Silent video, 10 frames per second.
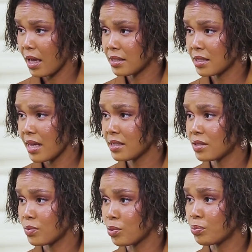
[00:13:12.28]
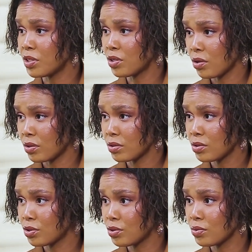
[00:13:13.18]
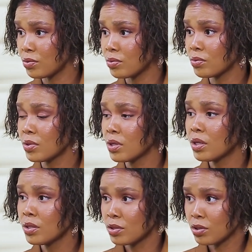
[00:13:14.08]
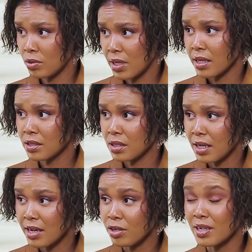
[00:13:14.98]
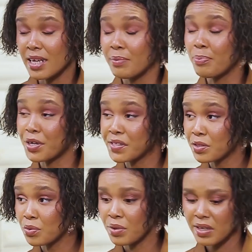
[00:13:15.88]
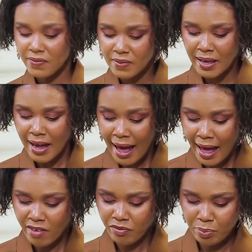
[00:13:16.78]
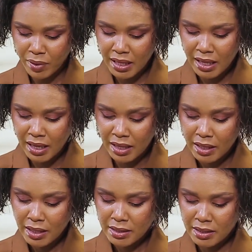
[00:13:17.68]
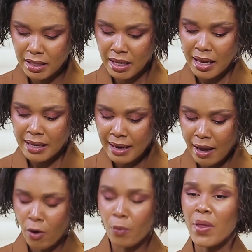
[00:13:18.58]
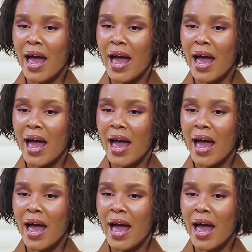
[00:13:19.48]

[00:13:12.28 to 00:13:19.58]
a test will be done to let a person know if they have PKD. Now,